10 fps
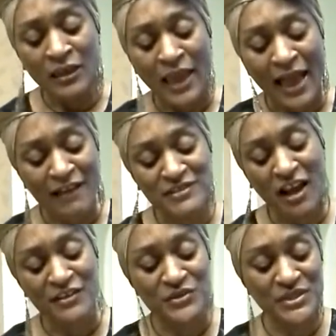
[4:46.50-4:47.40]
you have to
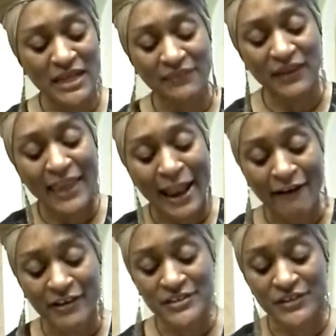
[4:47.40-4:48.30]
understand the
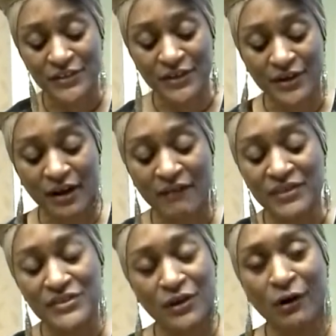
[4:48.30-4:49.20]
character of
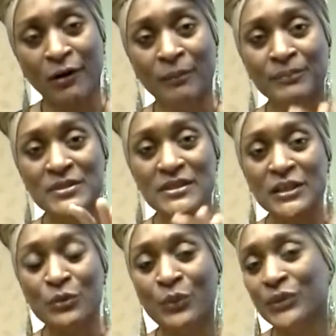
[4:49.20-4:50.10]
the Psalms
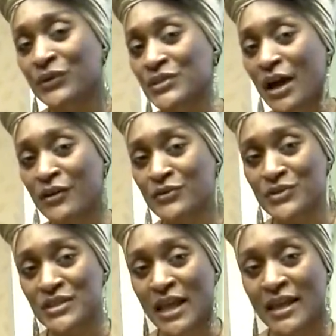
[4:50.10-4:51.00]
in order to
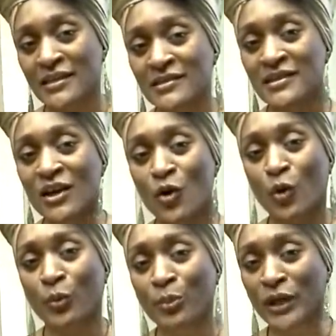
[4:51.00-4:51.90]
understand
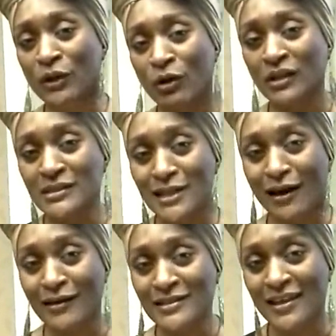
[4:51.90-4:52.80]
or bring it all into
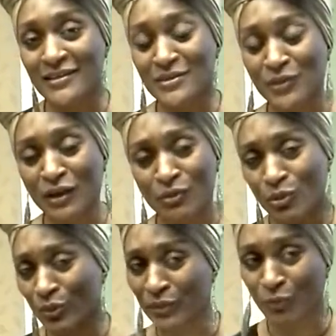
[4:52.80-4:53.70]
context. And without
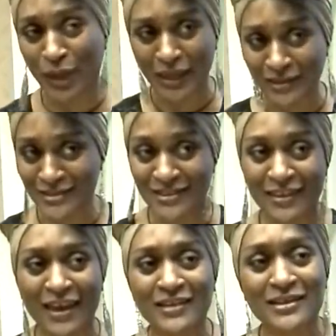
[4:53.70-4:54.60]
going way into
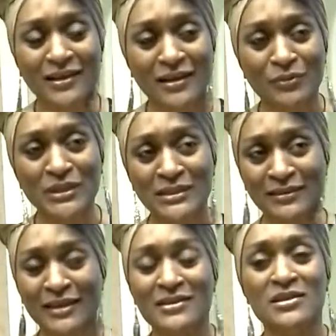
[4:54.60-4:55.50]
that, uh, we did
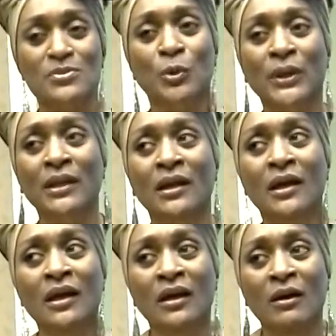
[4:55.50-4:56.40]
that this morning.
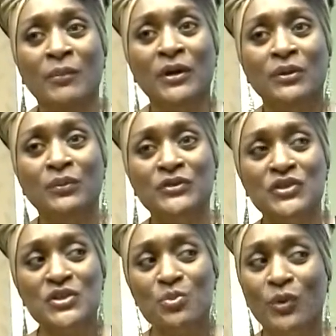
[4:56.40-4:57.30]
But
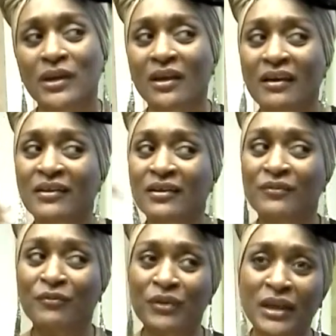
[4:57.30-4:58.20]
just want to kind
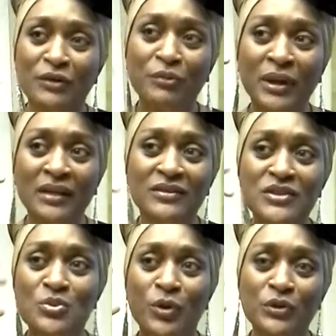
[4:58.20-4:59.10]
of reiterate
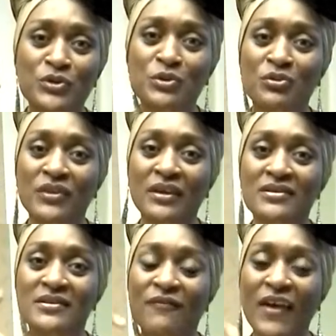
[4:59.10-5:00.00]
just one or two
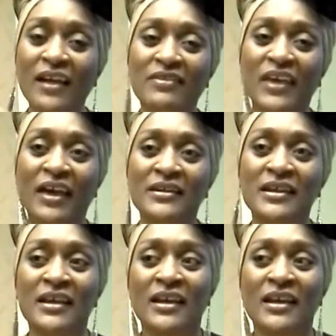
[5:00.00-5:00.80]
things. The fact that